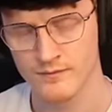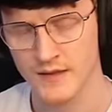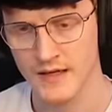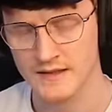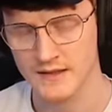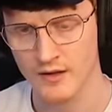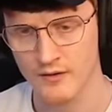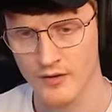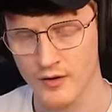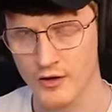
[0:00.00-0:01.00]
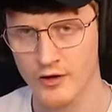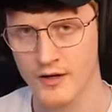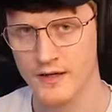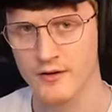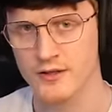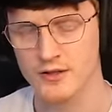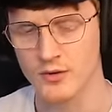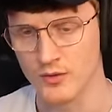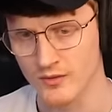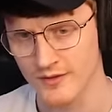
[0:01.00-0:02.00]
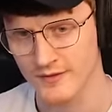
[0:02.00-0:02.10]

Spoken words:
Yeah, it's not a very good idea at all.